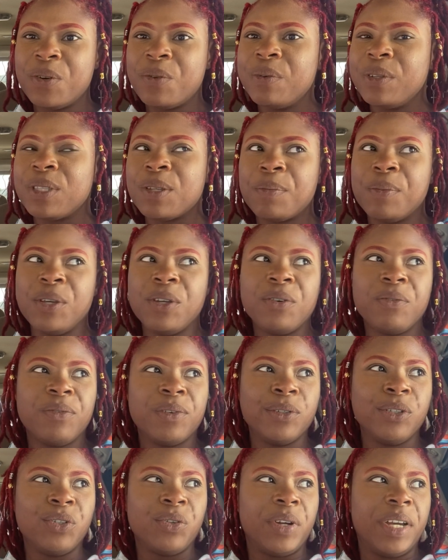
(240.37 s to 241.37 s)
It was a
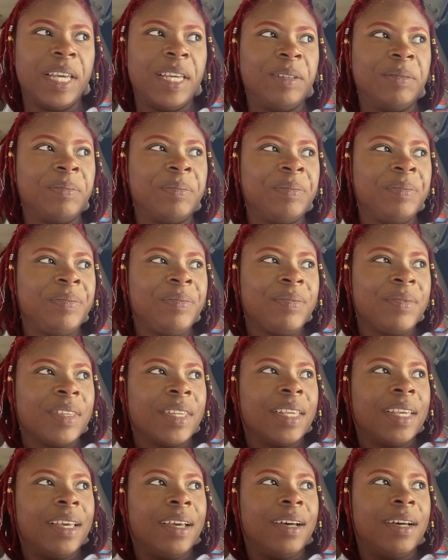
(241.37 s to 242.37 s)
beautiful dream.
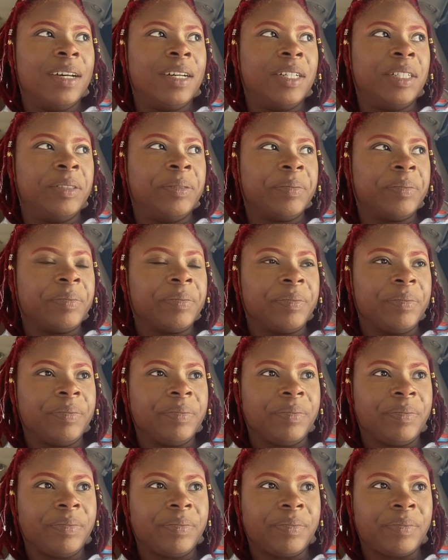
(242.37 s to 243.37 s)

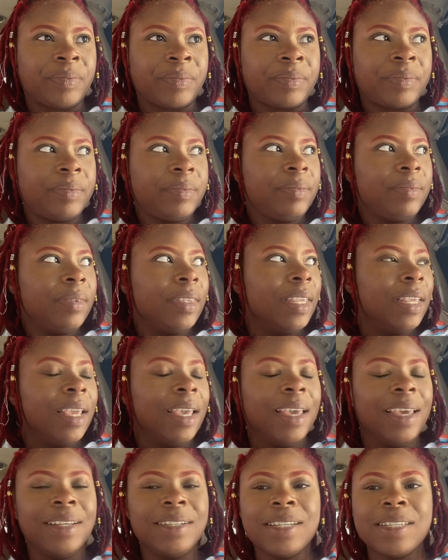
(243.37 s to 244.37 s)

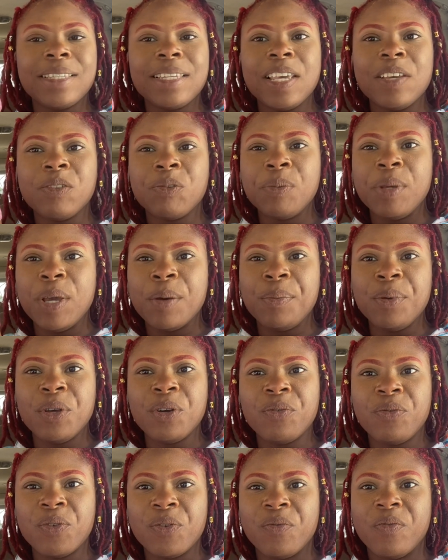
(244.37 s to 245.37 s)
It just gives me a
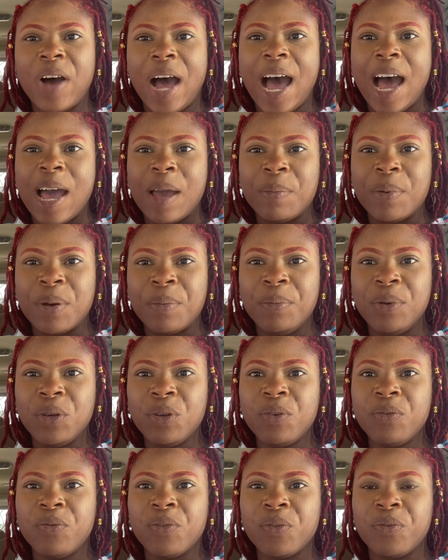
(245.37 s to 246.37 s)
beautiful vibe, a
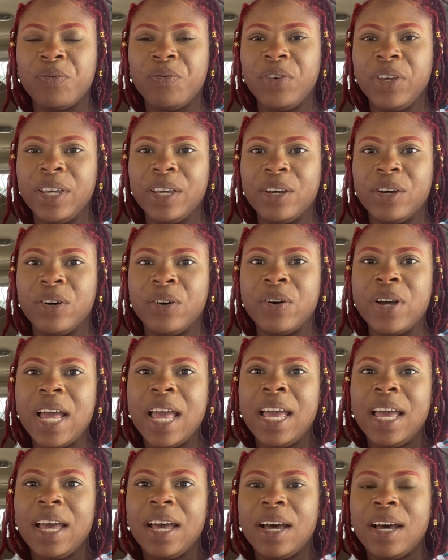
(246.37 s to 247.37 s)
beautiful feel
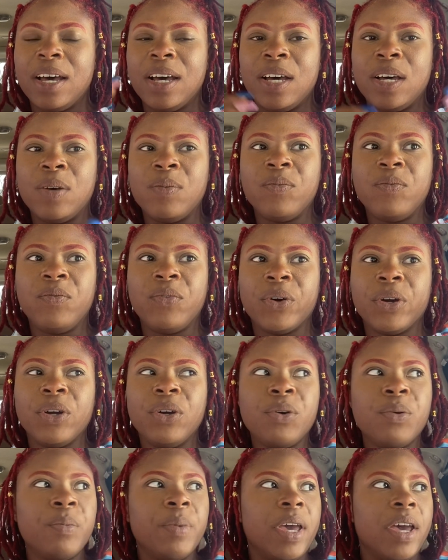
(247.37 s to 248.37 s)
for
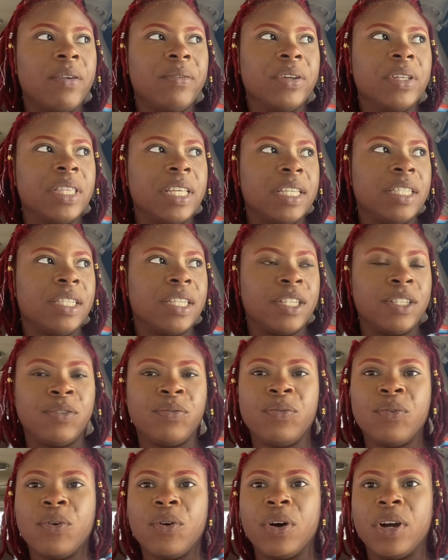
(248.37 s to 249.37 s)
whomever this is
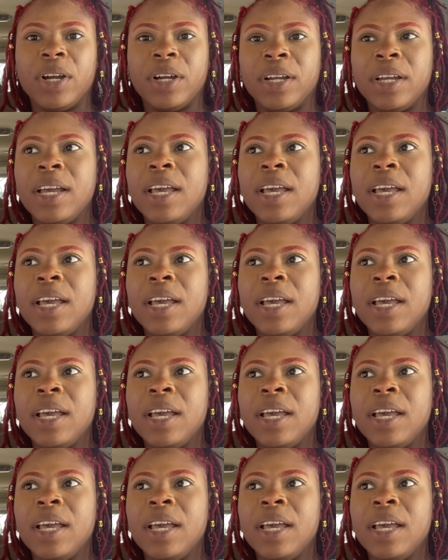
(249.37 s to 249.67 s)
for.